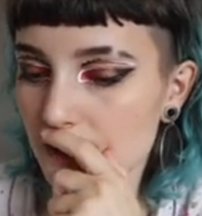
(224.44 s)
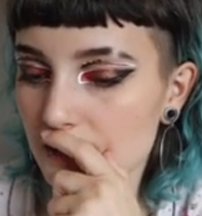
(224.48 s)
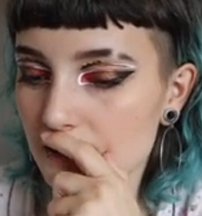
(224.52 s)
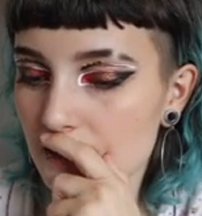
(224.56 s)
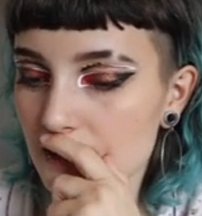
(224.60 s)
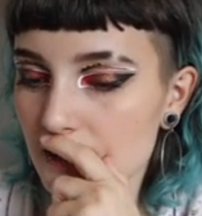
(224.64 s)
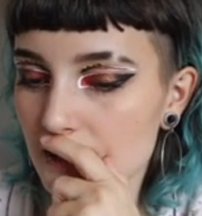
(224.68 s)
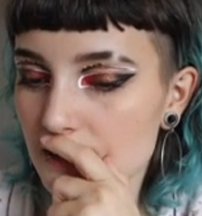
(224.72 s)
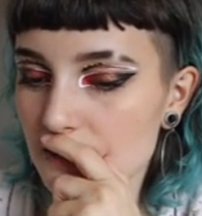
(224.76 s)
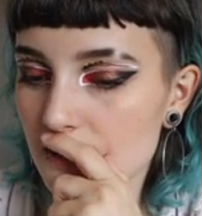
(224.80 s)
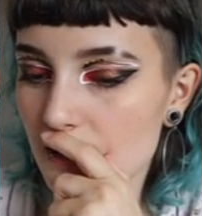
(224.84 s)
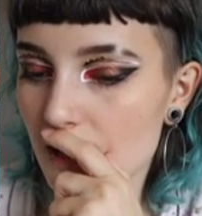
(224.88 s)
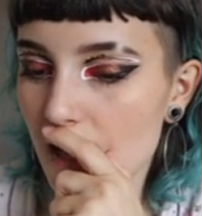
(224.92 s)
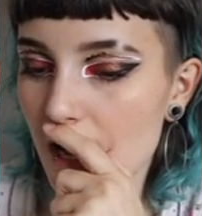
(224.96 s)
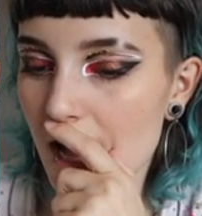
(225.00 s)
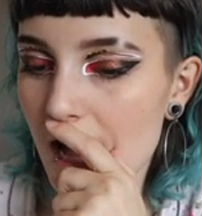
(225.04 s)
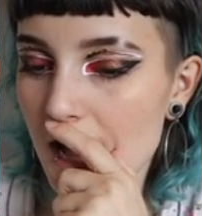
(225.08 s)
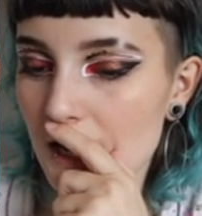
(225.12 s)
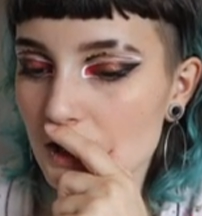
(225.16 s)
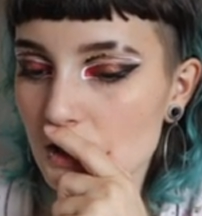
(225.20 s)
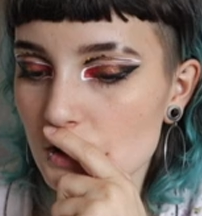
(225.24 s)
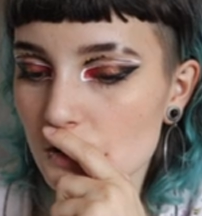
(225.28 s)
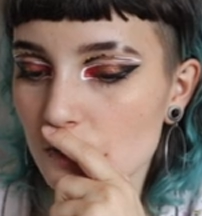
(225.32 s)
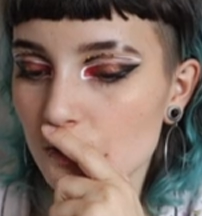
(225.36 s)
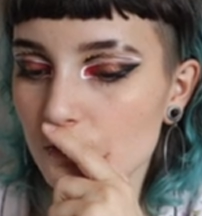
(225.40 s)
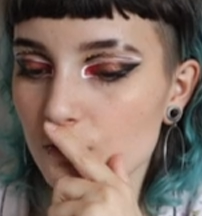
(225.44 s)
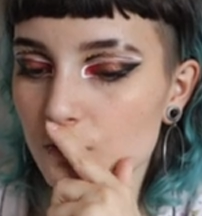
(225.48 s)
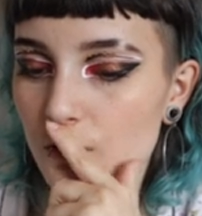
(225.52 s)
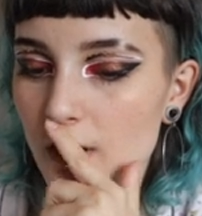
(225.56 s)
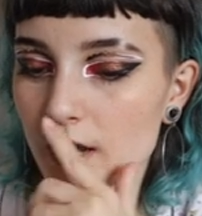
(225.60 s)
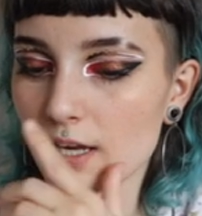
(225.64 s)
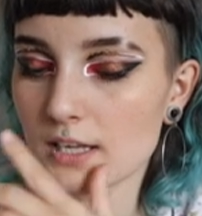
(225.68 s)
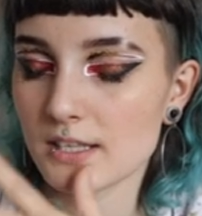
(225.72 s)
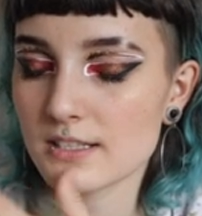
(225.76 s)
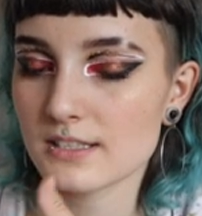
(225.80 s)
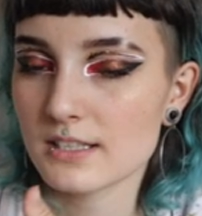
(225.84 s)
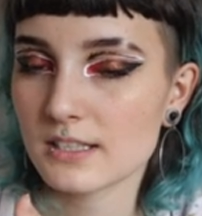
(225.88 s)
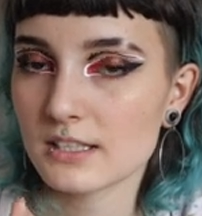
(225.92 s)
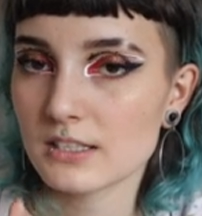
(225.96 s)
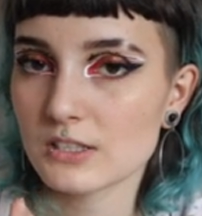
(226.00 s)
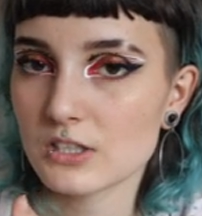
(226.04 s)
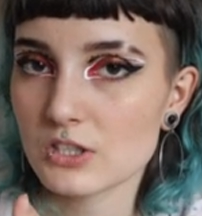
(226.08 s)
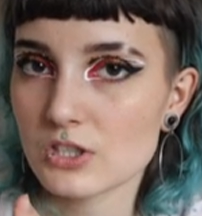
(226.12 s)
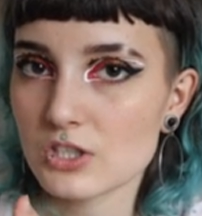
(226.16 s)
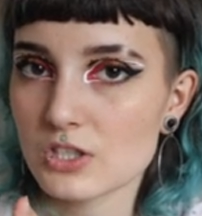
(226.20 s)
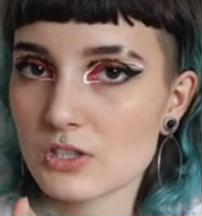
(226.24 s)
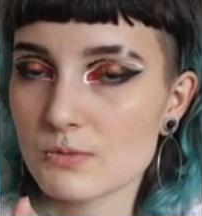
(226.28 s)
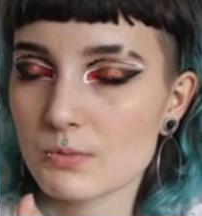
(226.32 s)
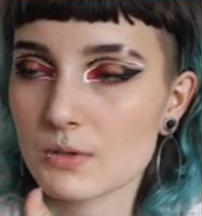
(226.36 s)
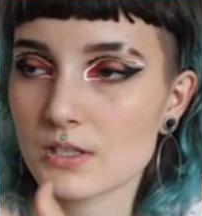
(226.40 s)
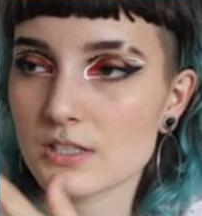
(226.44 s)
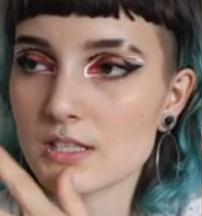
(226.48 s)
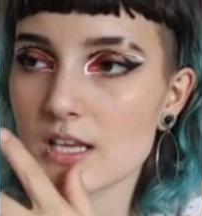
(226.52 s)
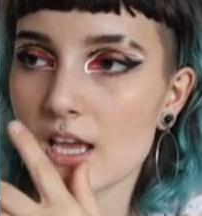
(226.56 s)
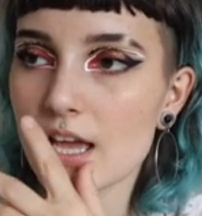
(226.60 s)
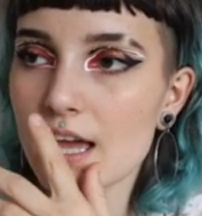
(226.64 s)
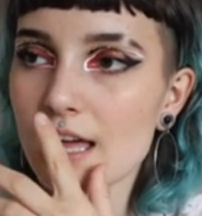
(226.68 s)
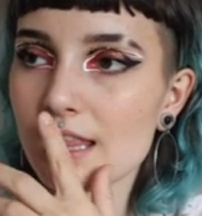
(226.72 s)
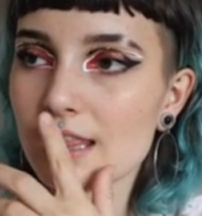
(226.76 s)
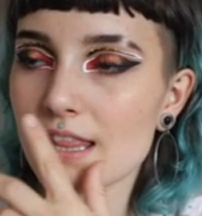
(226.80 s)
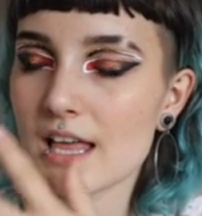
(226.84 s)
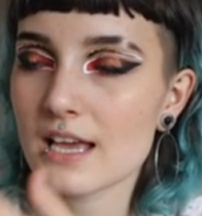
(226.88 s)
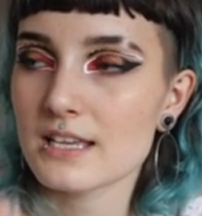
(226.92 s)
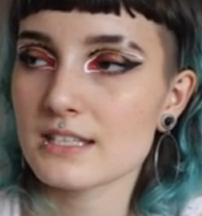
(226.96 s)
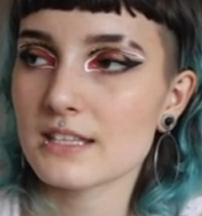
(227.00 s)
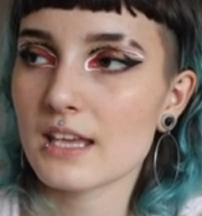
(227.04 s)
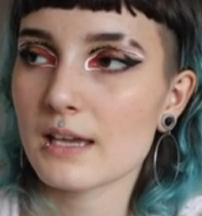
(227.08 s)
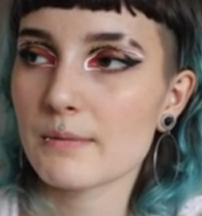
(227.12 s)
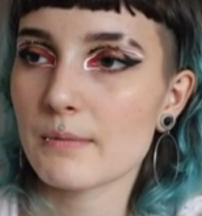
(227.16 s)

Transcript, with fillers: that these are actual Frankenstein editions because last